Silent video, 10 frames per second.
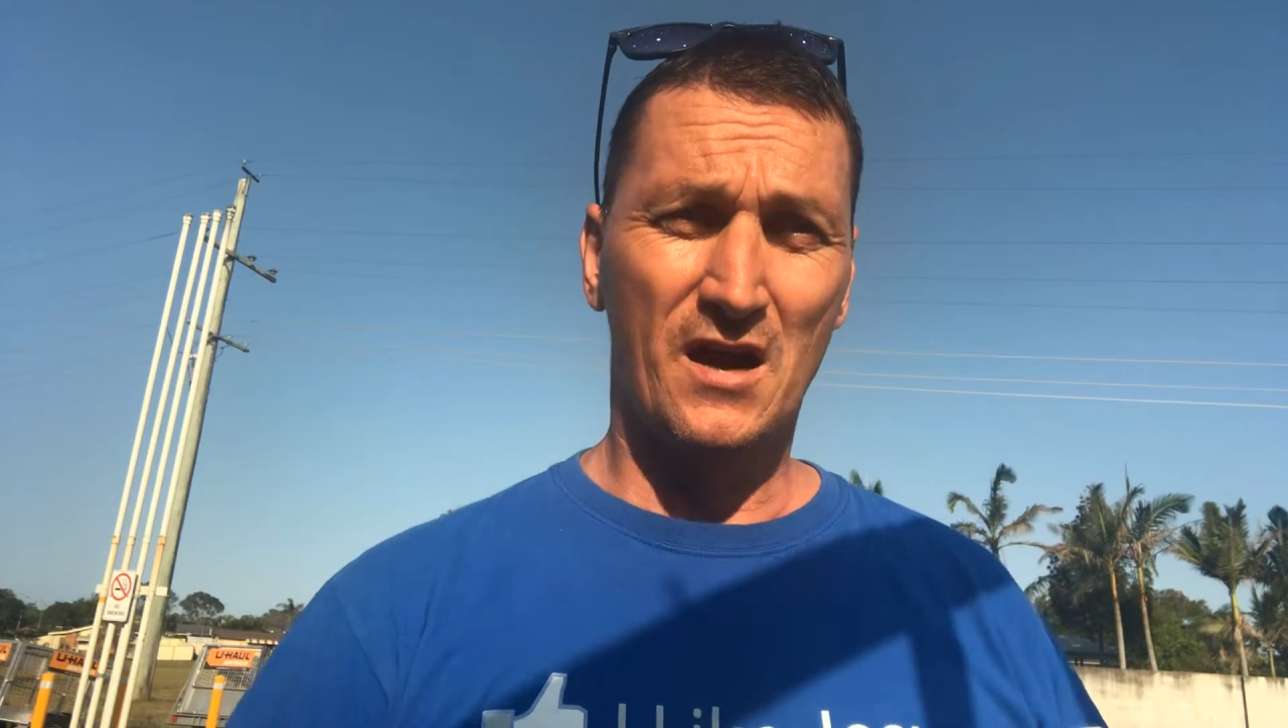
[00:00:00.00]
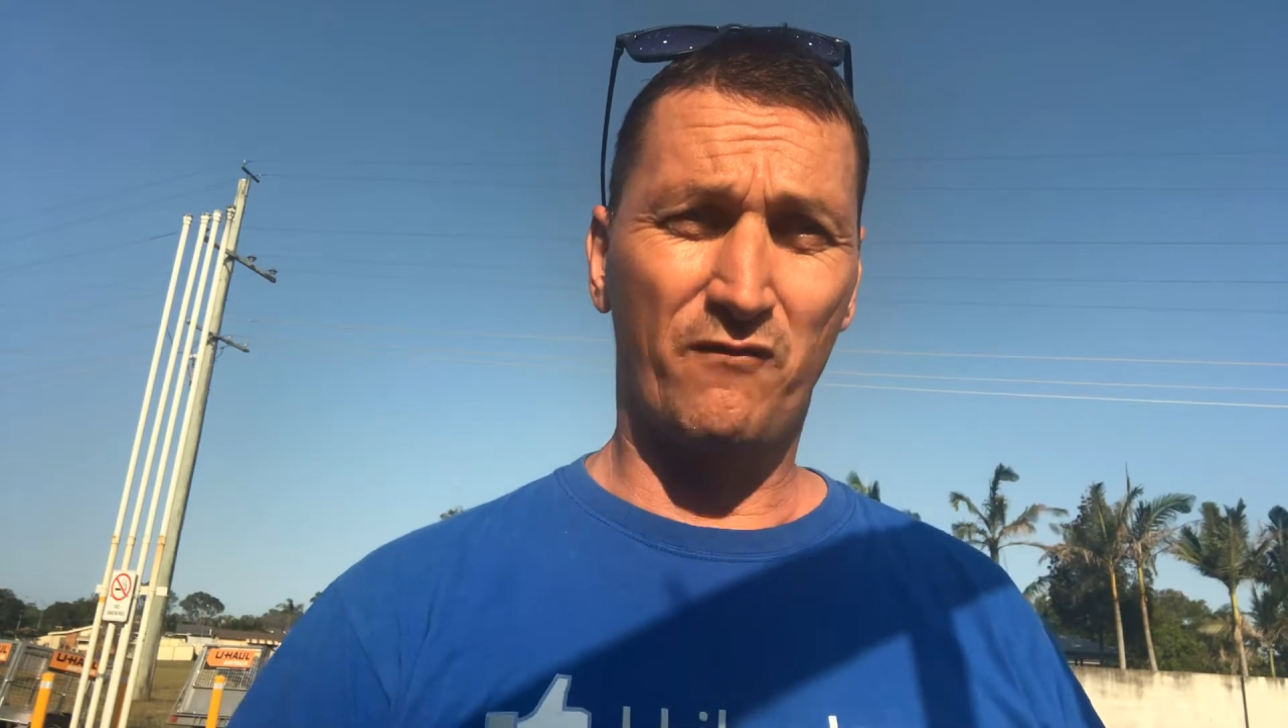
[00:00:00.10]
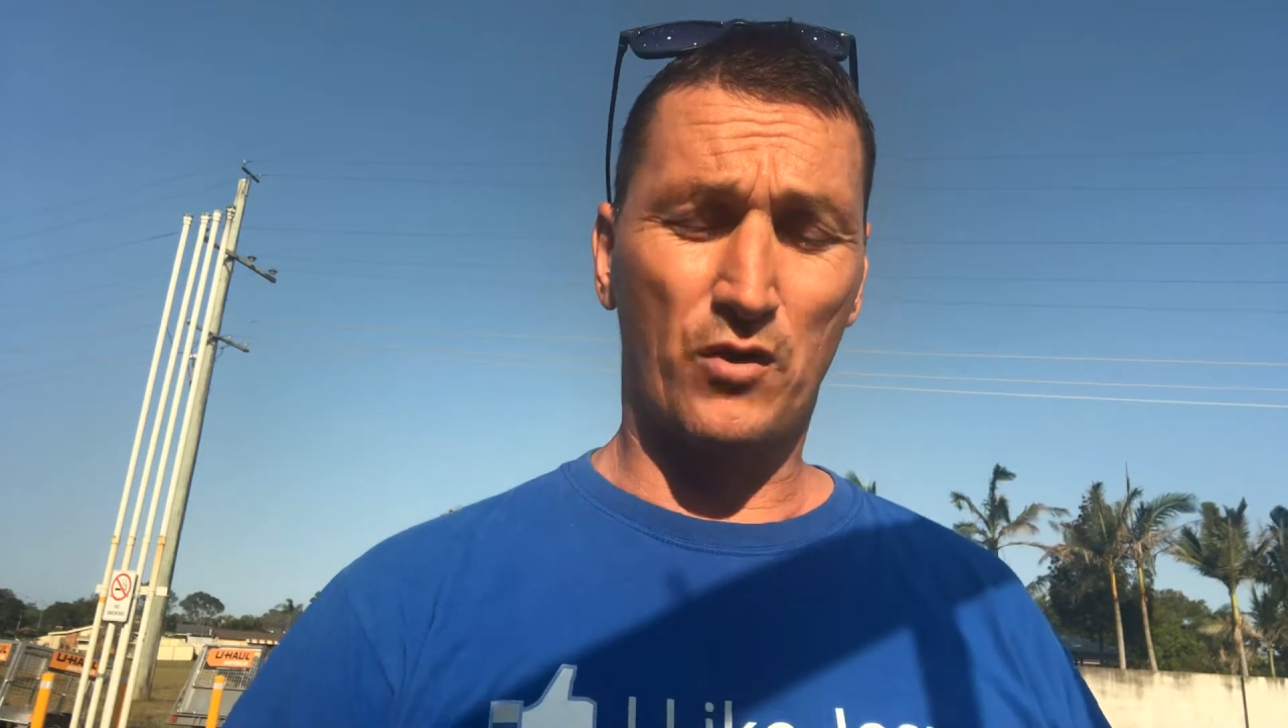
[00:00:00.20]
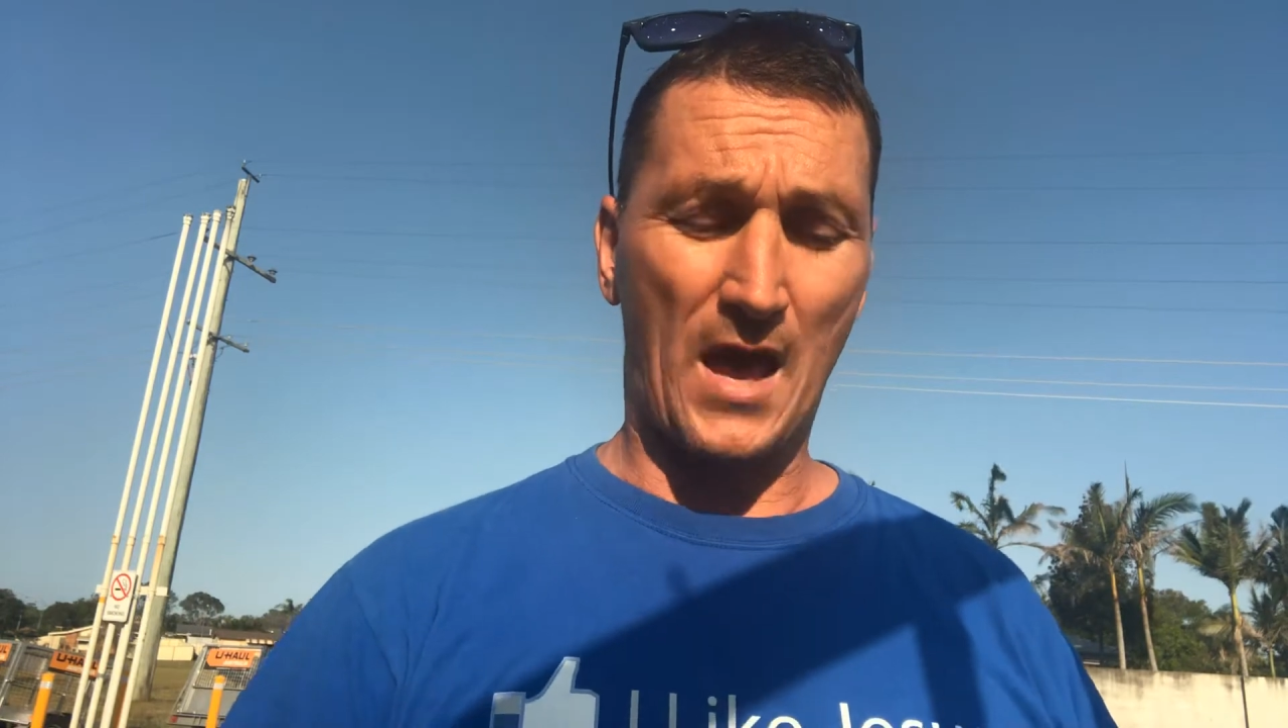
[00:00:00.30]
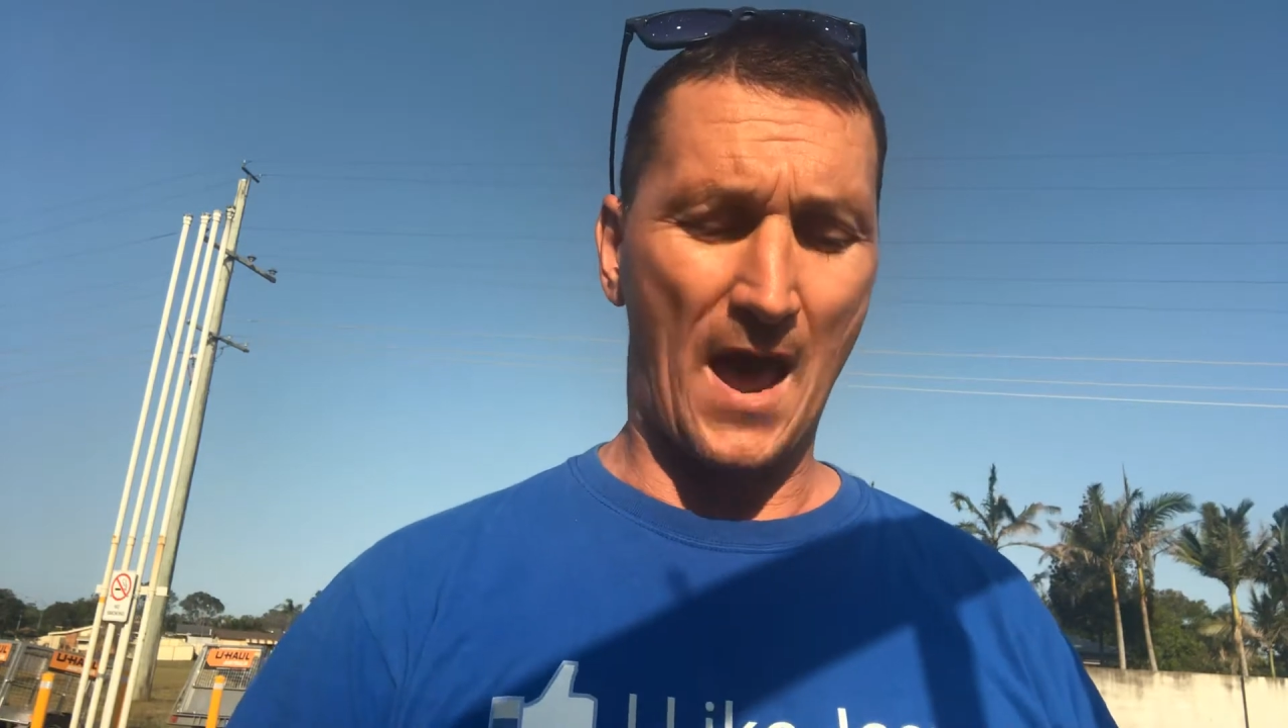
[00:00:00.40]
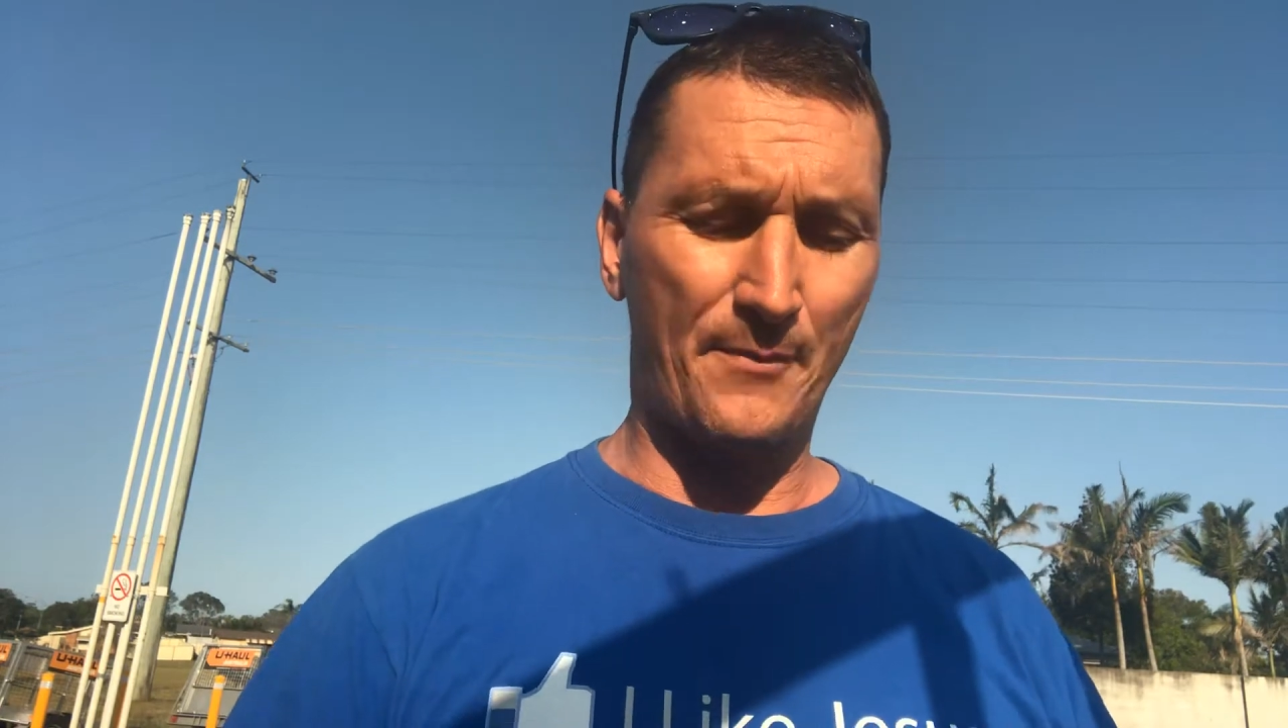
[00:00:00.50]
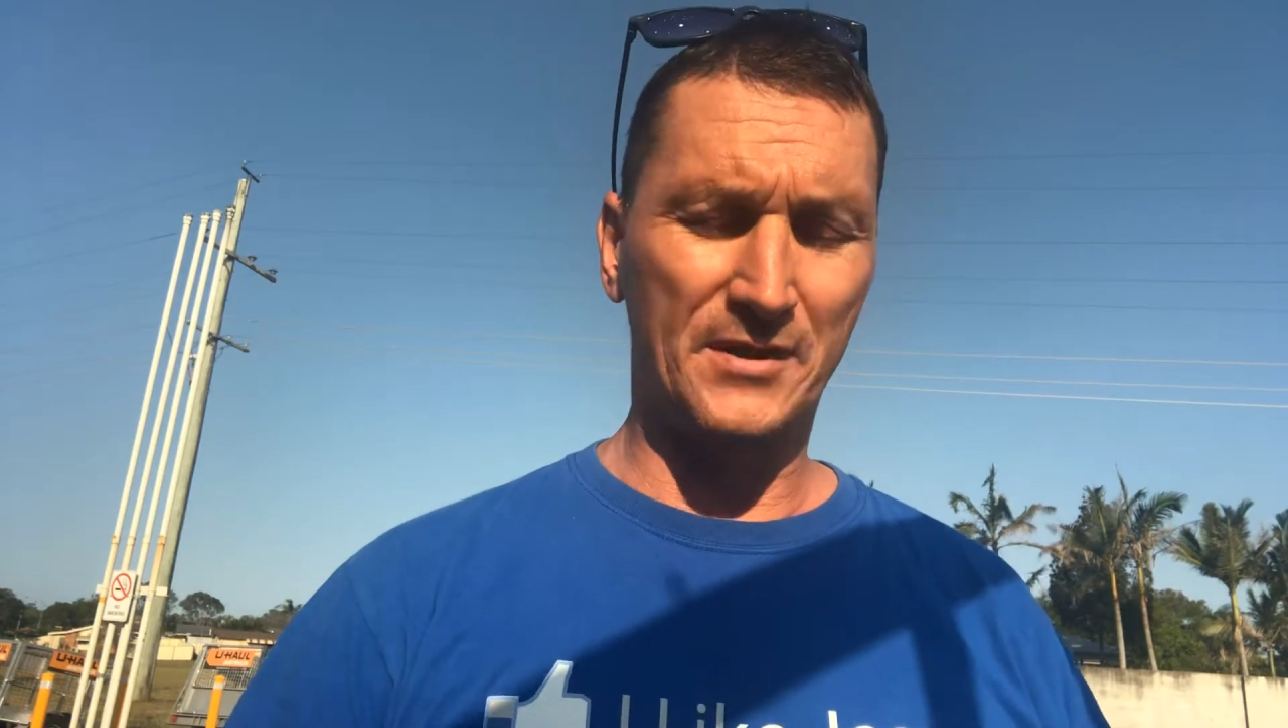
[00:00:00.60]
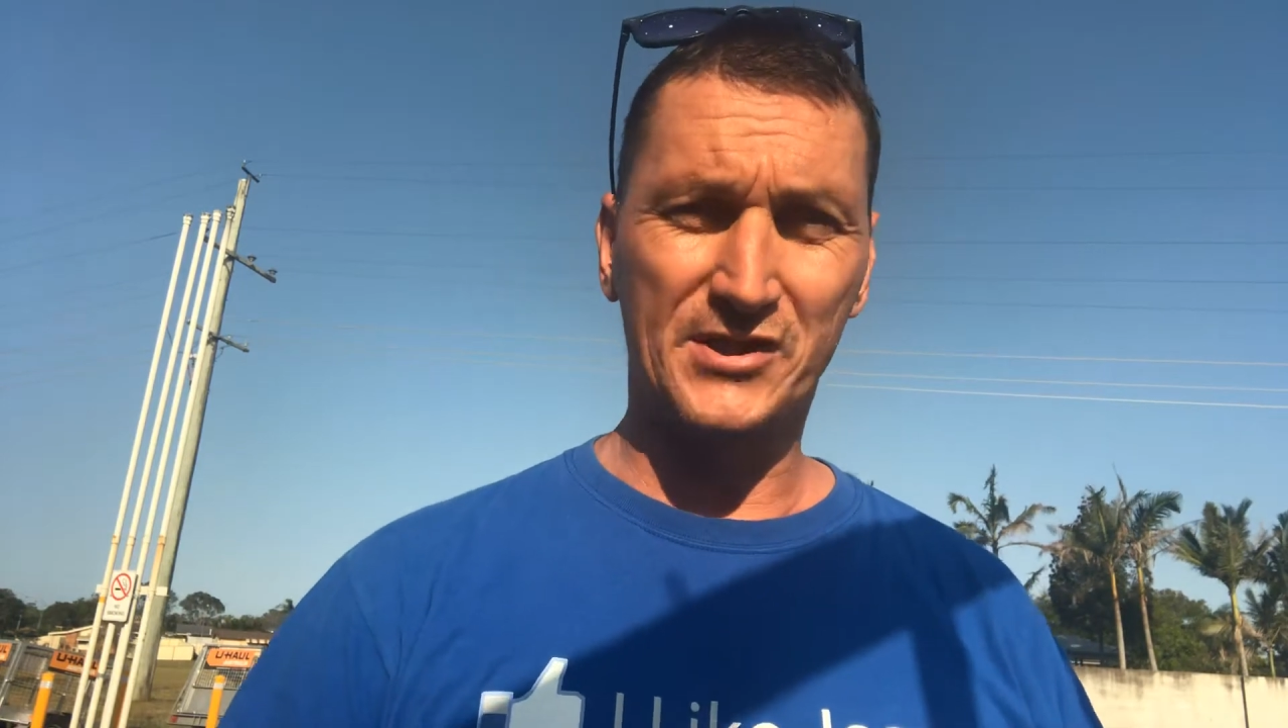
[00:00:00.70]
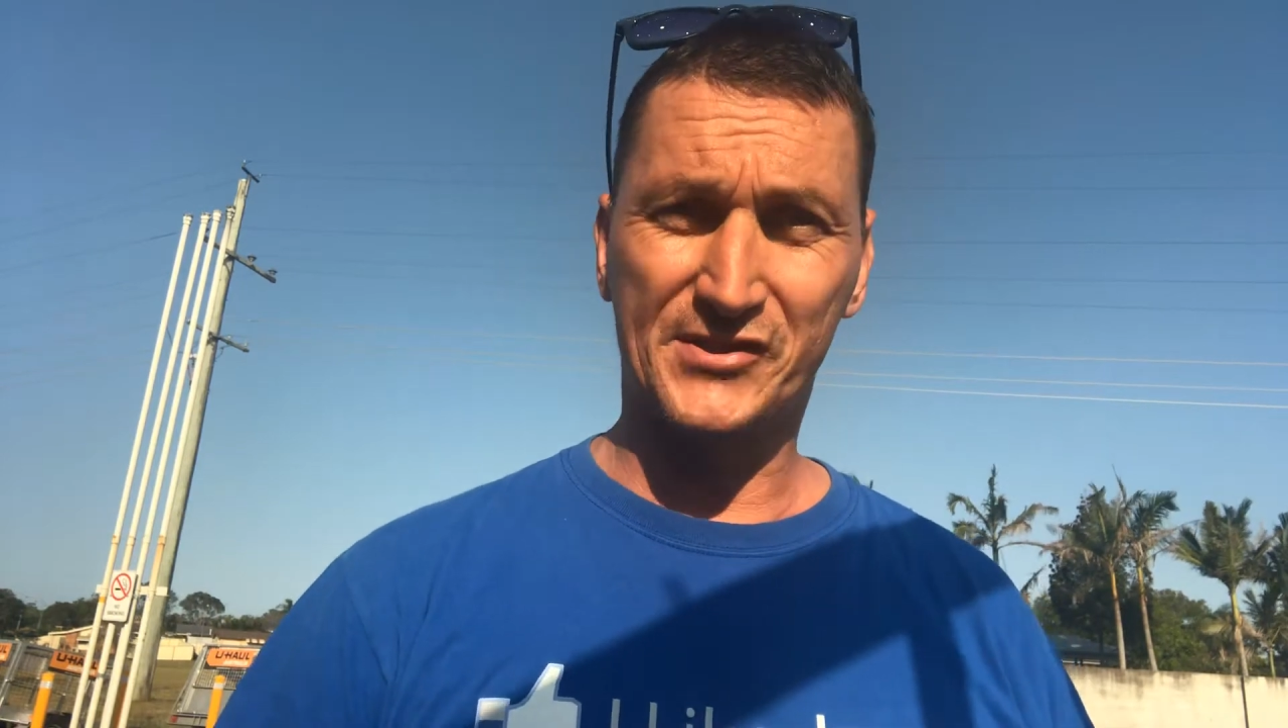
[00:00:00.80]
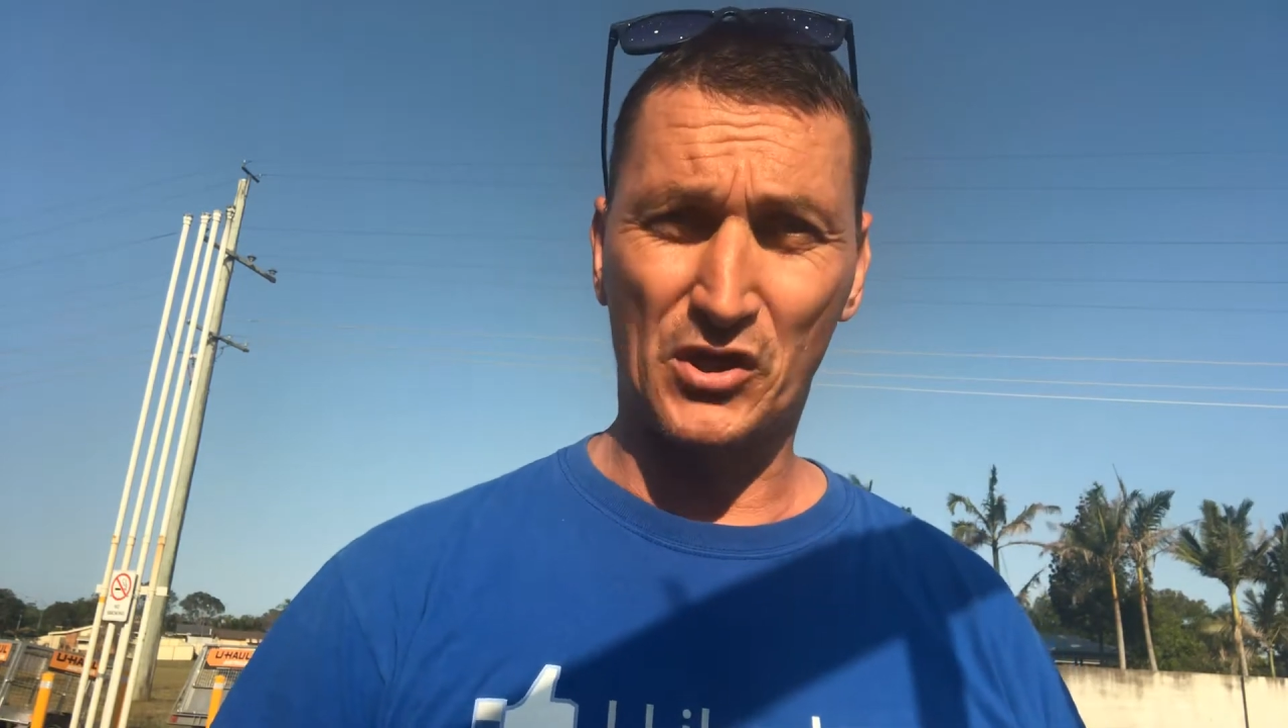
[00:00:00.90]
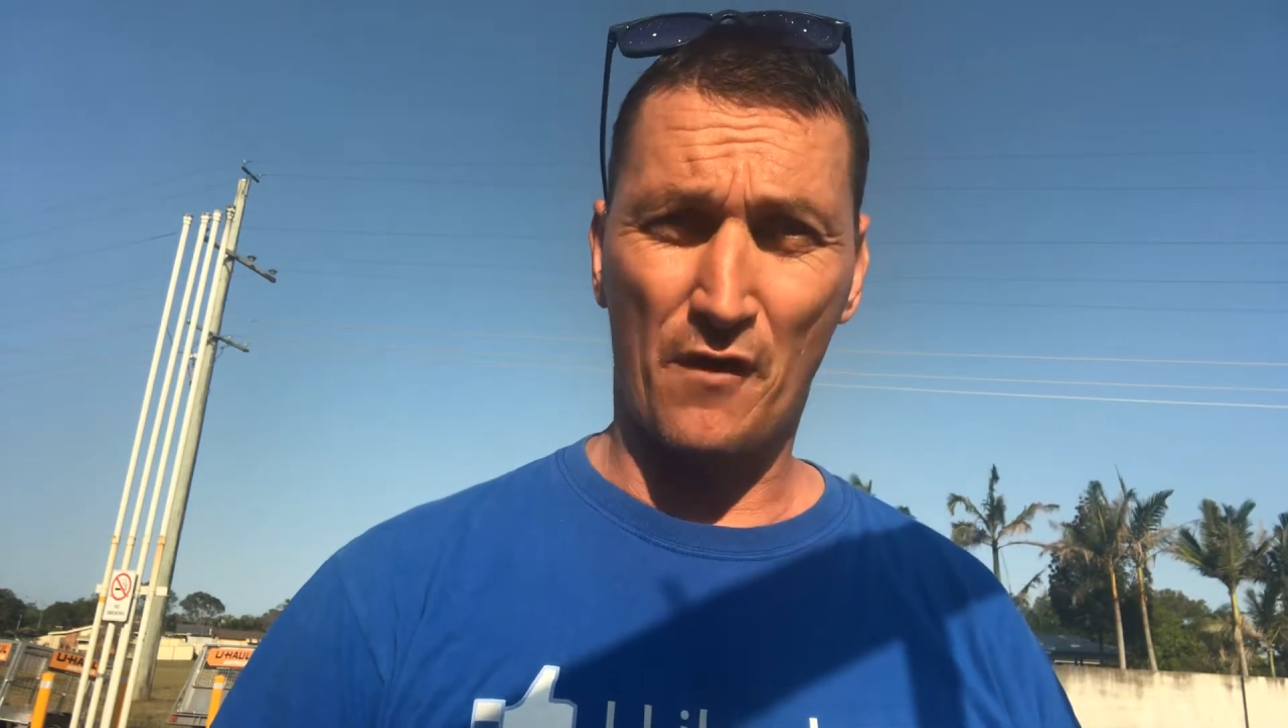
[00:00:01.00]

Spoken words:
of what happened just